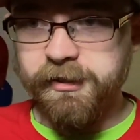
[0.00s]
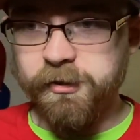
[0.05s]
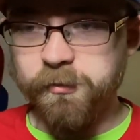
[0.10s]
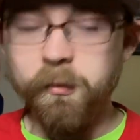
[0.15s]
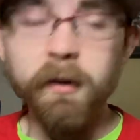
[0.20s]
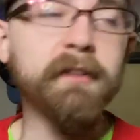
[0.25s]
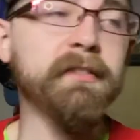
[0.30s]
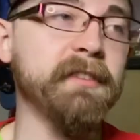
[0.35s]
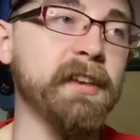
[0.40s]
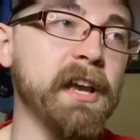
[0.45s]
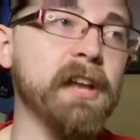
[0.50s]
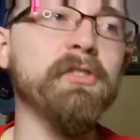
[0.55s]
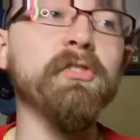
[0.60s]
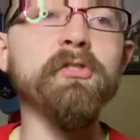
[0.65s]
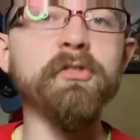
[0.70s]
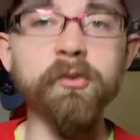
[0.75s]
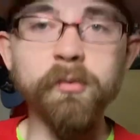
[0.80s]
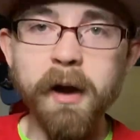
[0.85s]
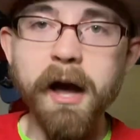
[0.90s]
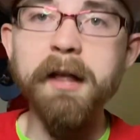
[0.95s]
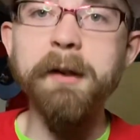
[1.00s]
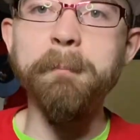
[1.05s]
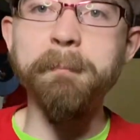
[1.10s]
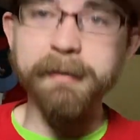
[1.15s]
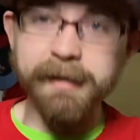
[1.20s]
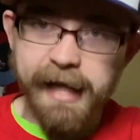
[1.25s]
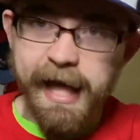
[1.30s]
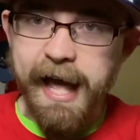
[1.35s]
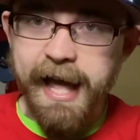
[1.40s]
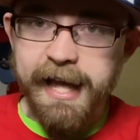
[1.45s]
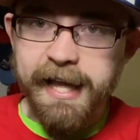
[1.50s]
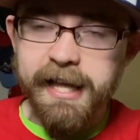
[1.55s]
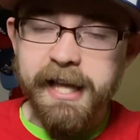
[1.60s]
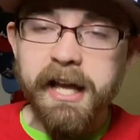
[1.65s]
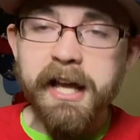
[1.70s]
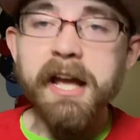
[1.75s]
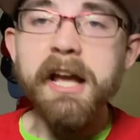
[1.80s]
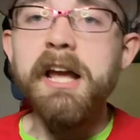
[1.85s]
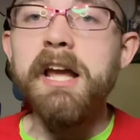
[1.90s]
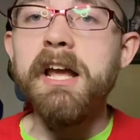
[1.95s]
What teaches you how to play
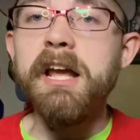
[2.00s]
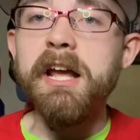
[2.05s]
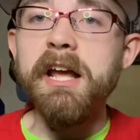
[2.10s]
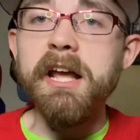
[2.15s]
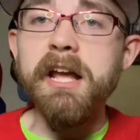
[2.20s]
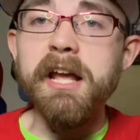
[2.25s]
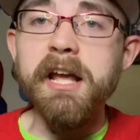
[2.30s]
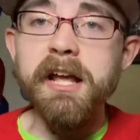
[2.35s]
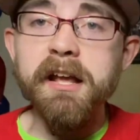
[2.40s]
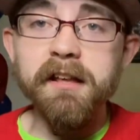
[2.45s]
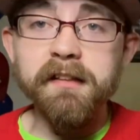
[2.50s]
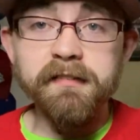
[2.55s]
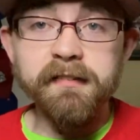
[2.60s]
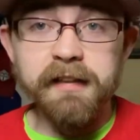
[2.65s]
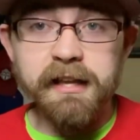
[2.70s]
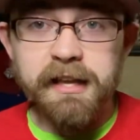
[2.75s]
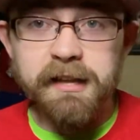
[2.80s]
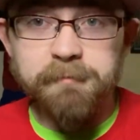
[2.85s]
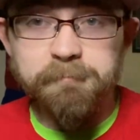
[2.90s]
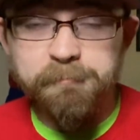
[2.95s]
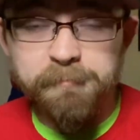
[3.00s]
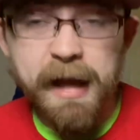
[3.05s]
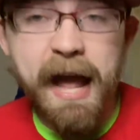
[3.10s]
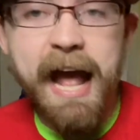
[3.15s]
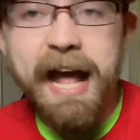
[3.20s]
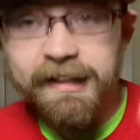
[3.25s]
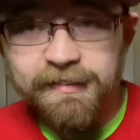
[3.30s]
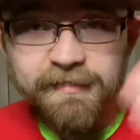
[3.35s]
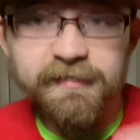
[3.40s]
is in bad